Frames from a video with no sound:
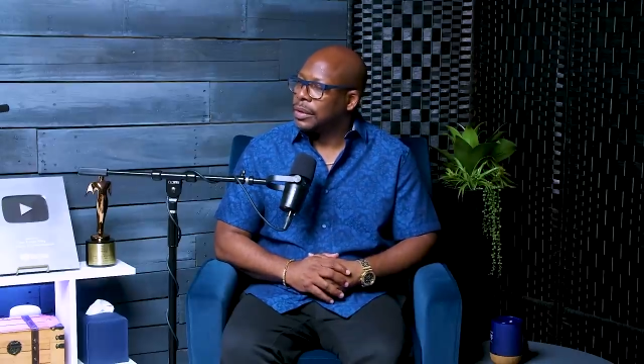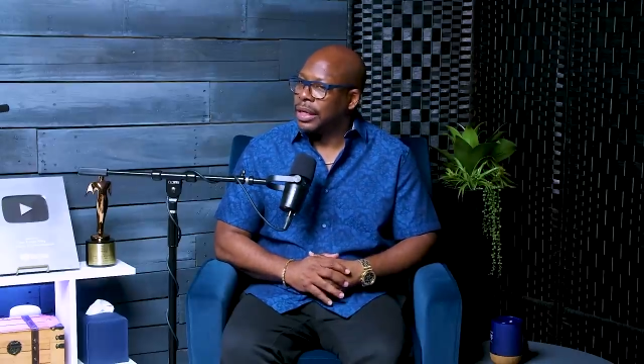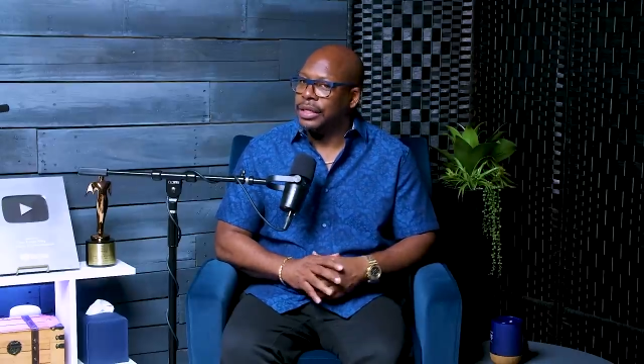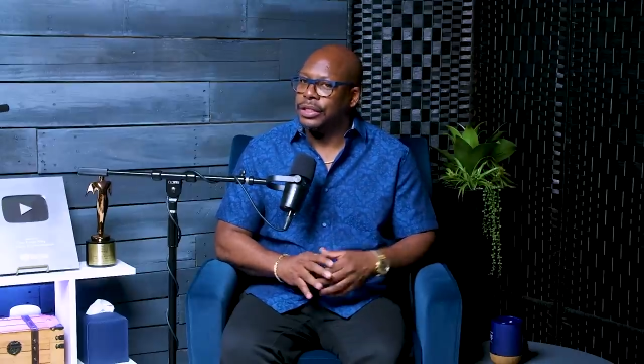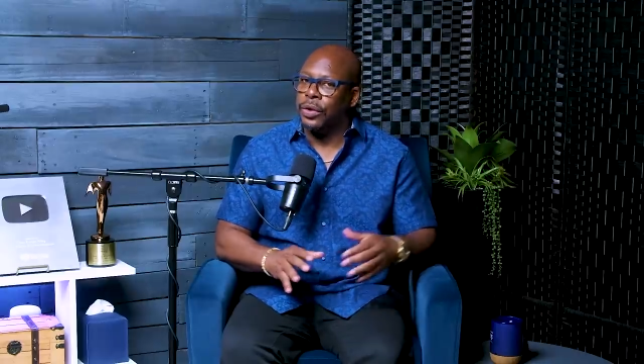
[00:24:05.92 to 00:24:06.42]

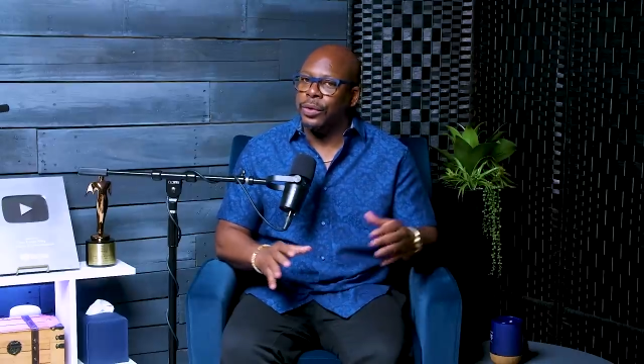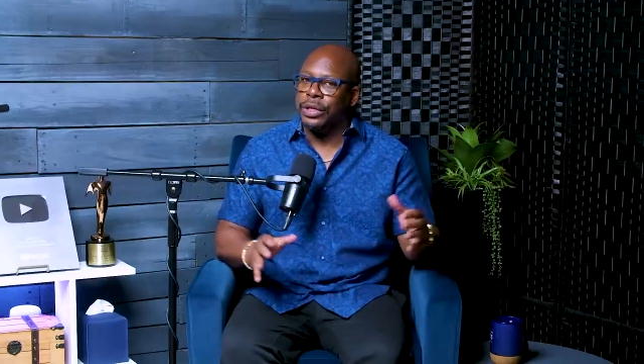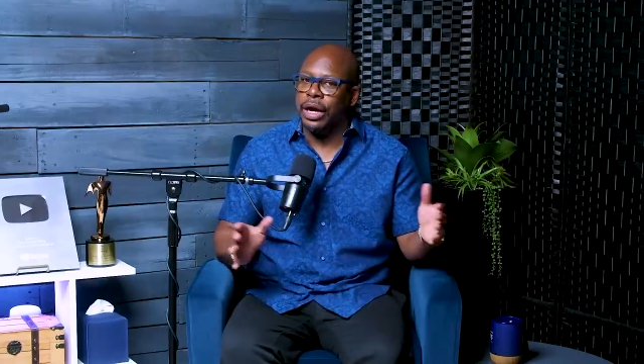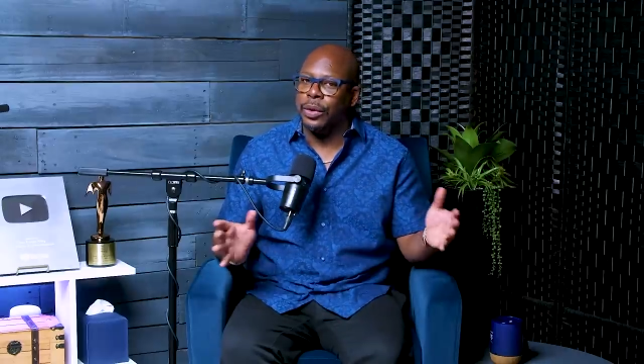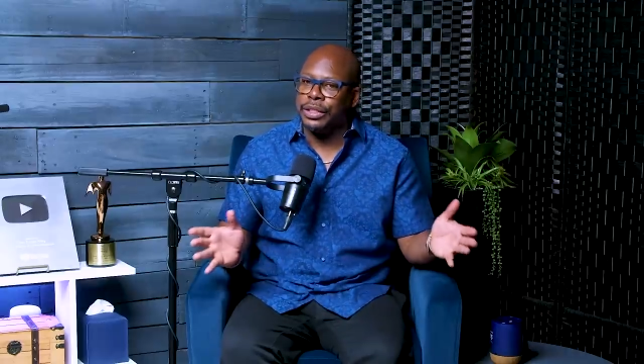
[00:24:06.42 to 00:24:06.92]
And so when
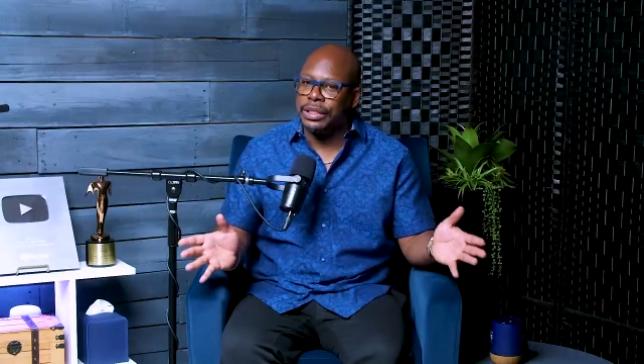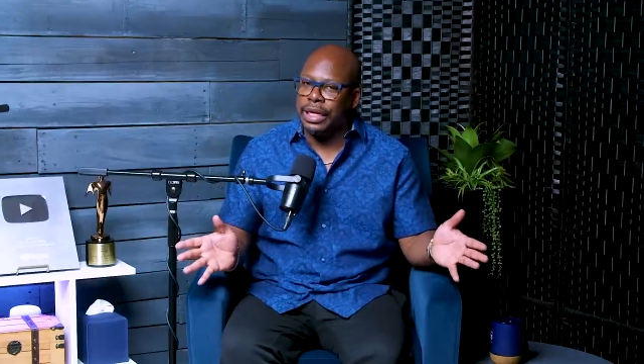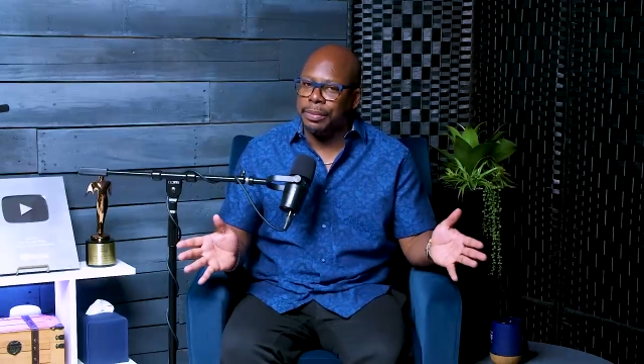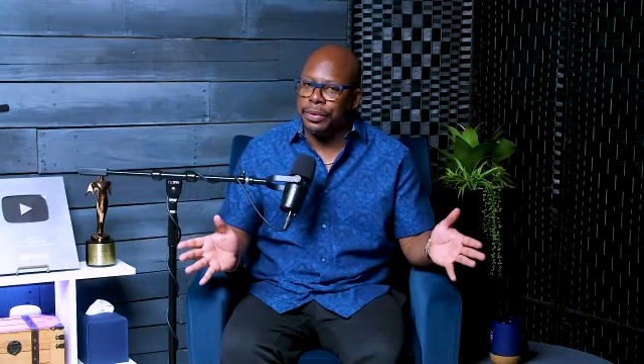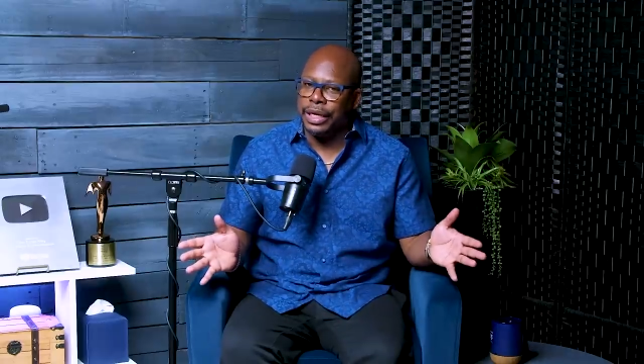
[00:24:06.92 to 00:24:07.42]
y'all were
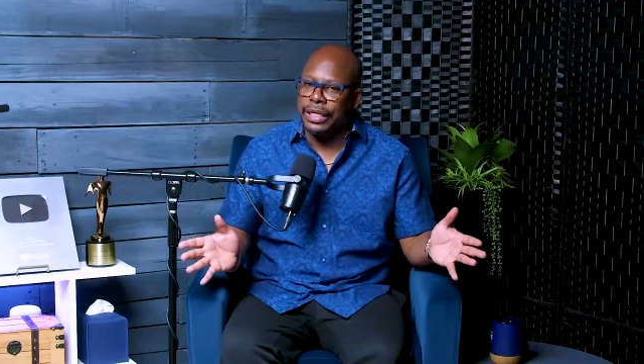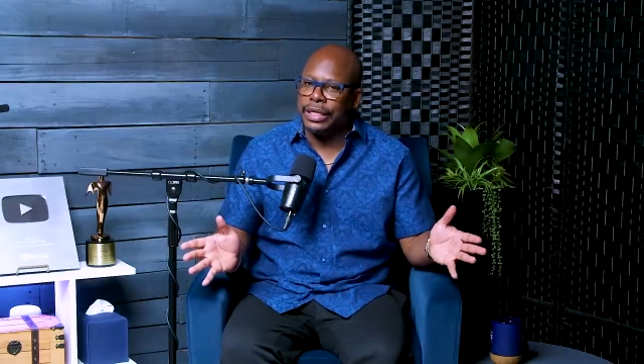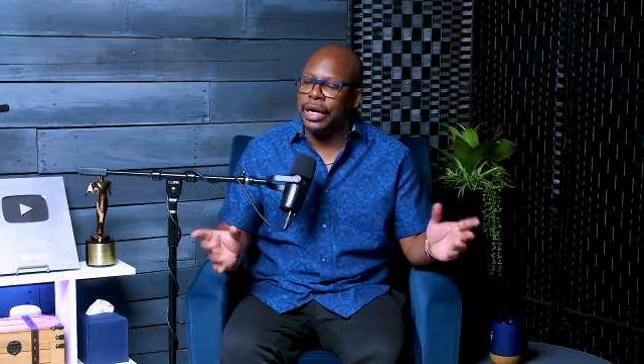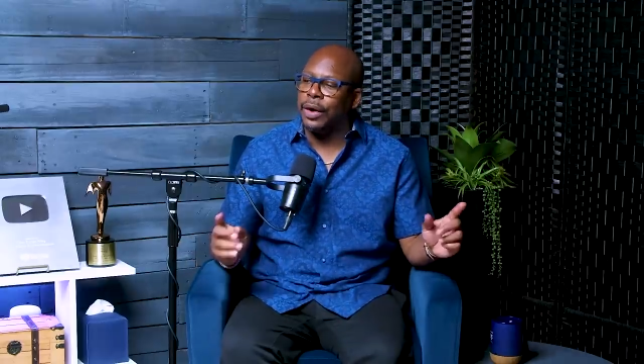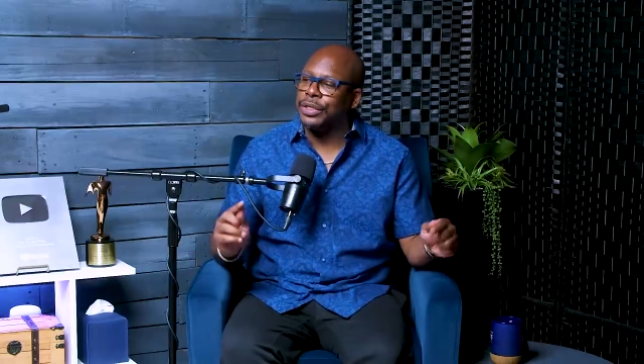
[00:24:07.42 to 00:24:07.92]
separated,
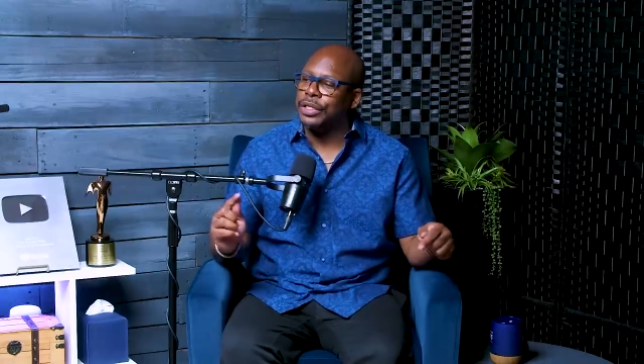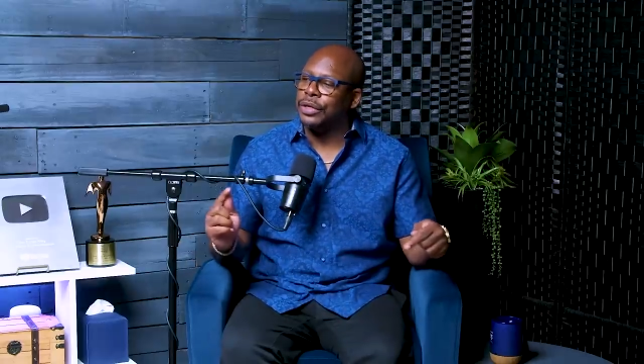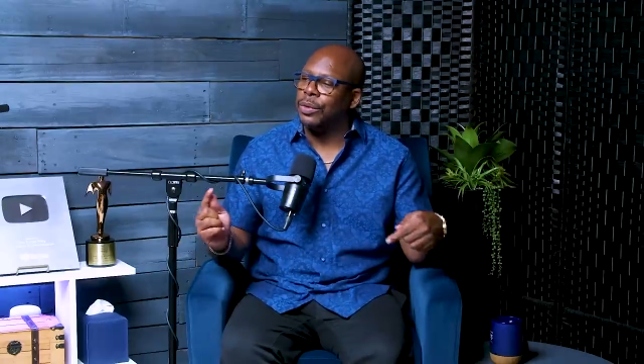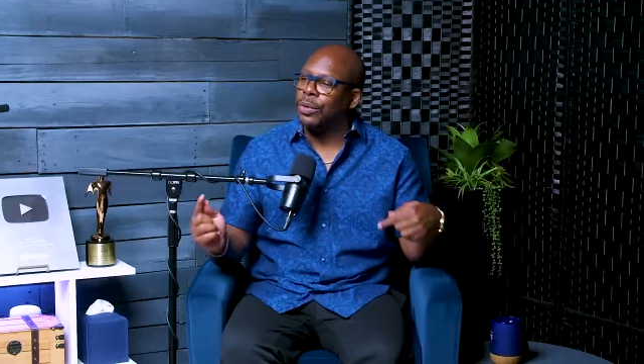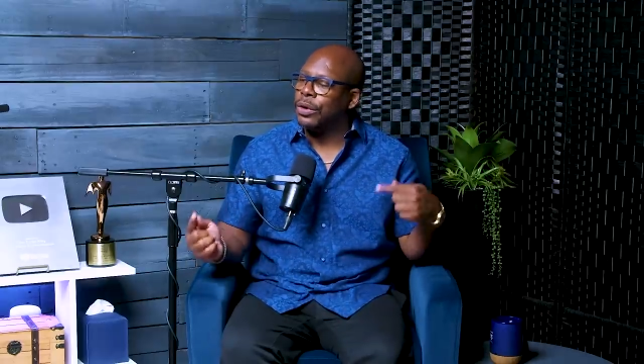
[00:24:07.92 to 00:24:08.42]
y'all were
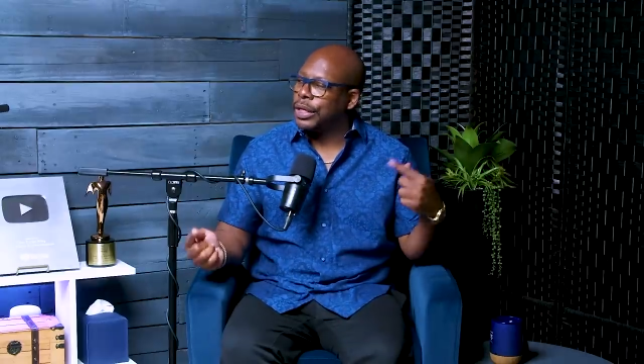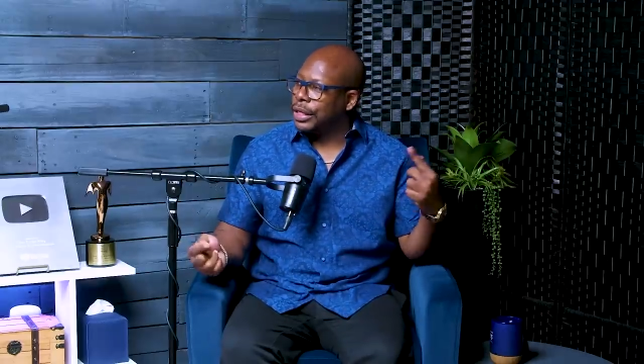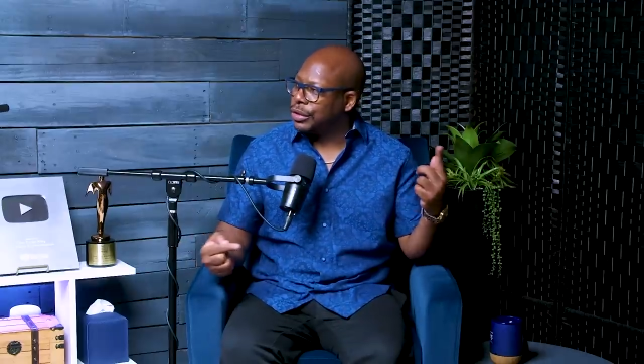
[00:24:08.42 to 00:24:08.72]
still working